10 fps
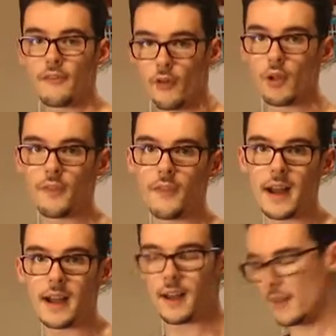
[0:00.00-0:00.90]
full
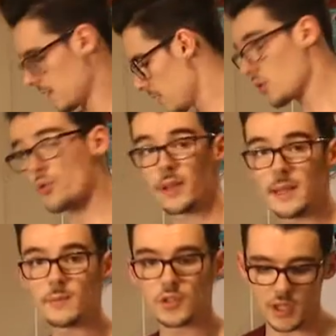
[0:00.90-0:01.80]
fat
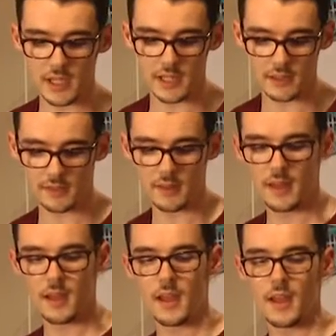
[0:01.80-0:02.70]
cream cheese.
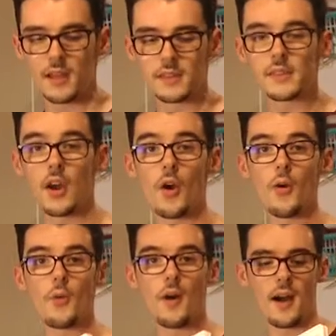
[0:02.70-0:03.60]

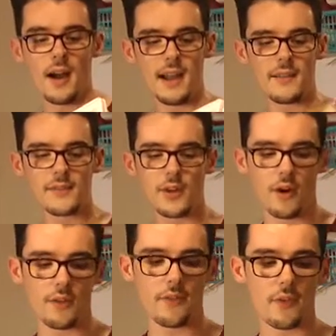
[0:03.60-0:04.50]
So I've
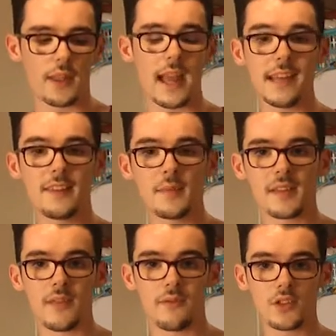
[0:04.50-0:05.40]
gone for the
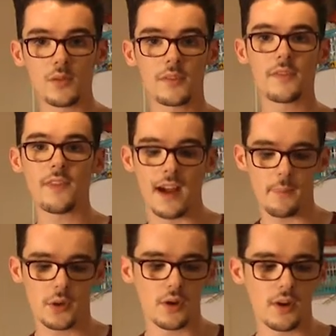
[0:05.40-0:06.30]
80% reduced fat
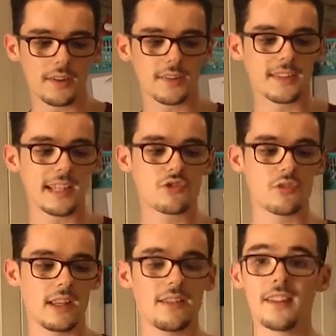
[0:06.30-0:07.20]
because
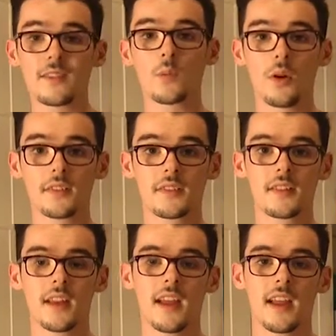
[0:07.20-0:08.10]
literally this was
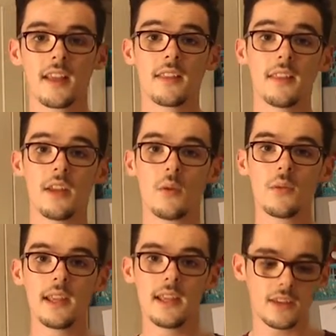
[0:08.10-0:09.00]
the
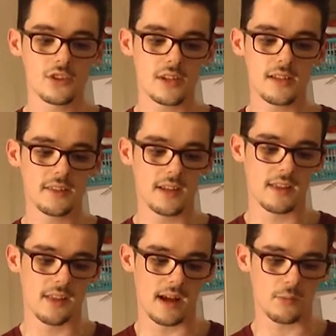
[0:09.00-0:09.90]
only cheese
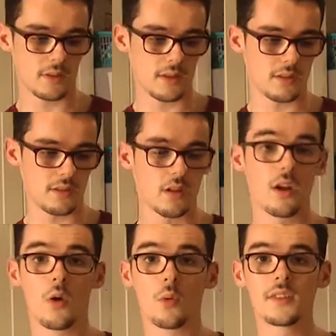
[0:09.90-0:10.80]
there that was
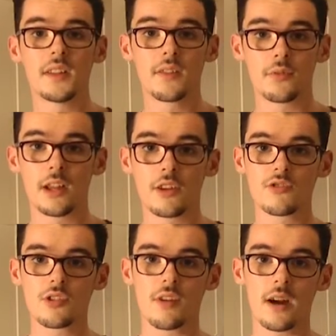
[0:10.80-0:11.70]
in
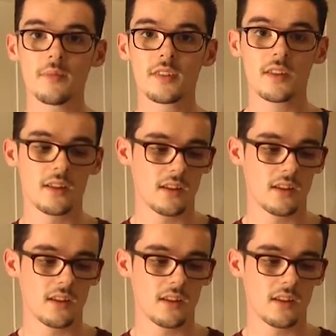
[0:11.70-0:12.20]
300 grams.